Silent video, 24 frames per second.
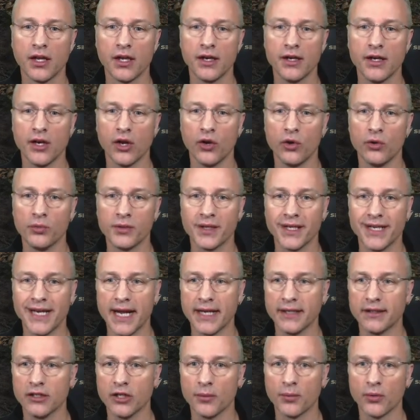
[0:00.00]
Now I'm
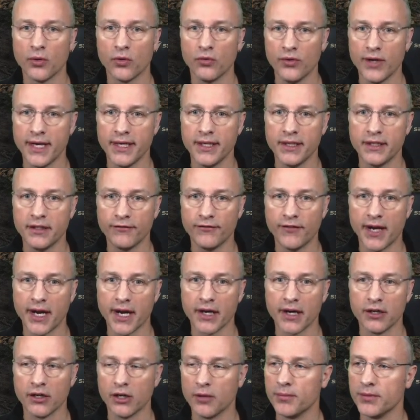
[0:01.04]
connected up, ready to
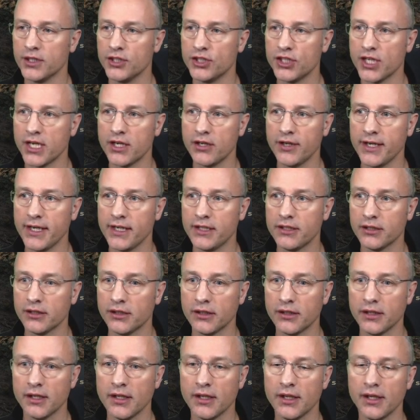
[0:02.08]
fire up the generator.